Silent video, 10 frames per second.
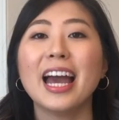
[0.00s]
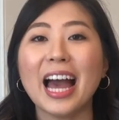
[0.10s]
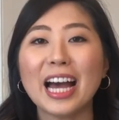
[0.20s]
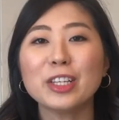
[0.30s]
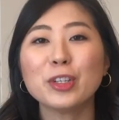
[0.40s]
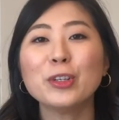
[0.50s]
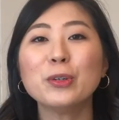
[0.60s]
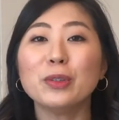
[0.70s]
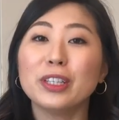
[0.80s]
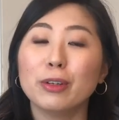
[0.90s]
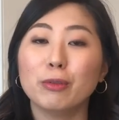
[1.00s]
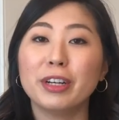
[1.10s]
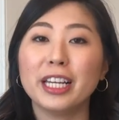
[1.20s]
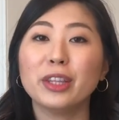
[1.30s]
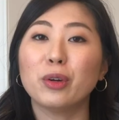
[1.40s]
As you
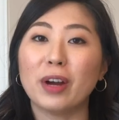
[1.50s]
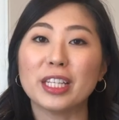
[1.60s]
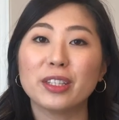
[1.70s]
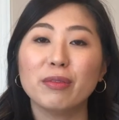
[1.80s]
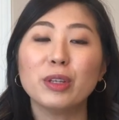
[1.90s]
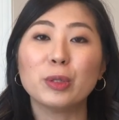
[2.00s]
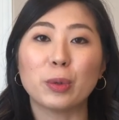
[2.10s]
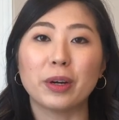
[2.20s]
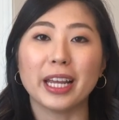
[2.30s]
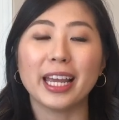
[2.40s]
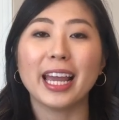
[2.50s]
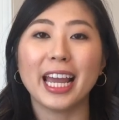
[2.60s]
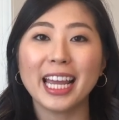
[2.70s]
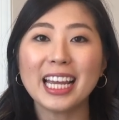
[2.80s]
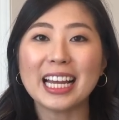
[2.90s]
read the rest of the story
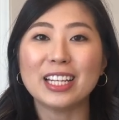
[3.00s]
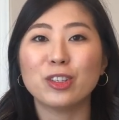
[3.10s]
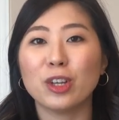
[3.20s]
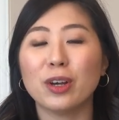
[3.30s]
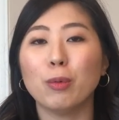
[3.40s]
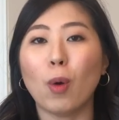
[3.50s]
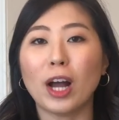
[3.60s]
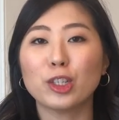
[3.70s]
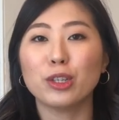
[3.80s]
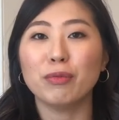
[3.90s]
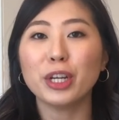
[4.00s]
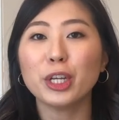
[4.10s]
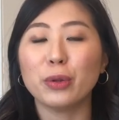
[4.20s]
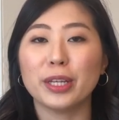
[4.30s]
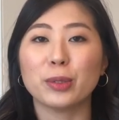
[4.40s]
and watch the
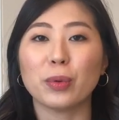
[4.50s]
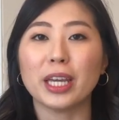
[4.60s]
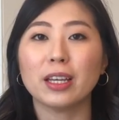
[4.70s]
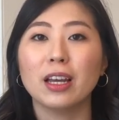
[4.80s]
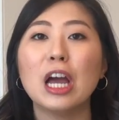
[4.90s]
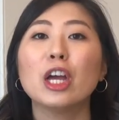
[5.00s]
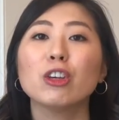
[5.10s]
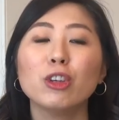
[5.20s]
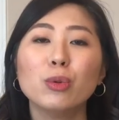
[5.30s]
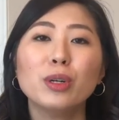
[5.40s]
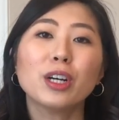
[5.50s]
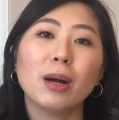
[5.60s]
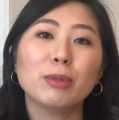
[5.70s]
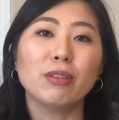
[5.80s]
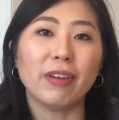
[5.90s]
video this week, you will
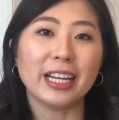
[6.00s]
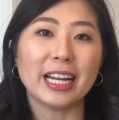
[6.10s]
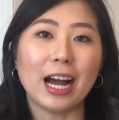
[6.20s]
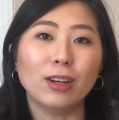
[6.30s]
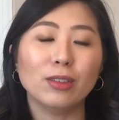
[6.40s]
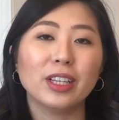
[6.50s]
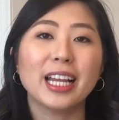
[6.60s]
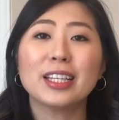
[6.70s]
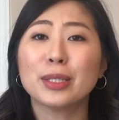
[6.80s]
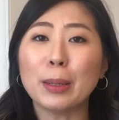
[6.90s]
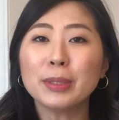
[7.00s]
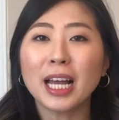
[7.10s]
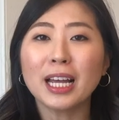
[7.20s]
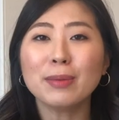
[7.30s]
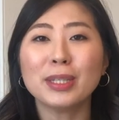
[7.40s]
come to find out that
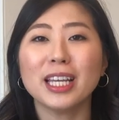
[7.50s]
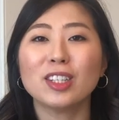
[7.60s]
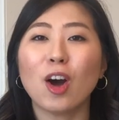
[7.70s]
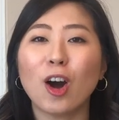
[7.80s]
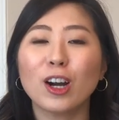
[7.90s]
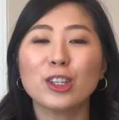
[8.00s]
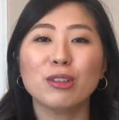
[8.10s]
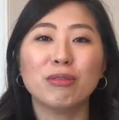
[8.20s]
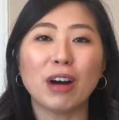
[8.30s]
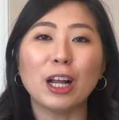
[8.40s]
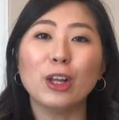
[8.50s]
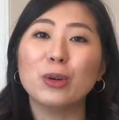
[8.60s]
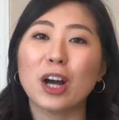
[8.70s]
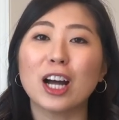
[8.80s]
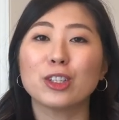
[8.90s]
sometimes it's hard to follow
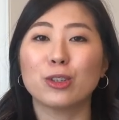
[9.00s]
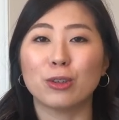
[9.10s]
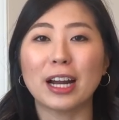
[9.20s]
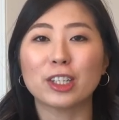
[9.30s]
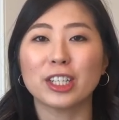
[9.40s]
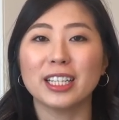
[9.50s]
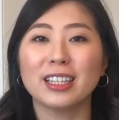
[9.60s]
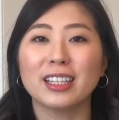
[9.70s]
God's direction.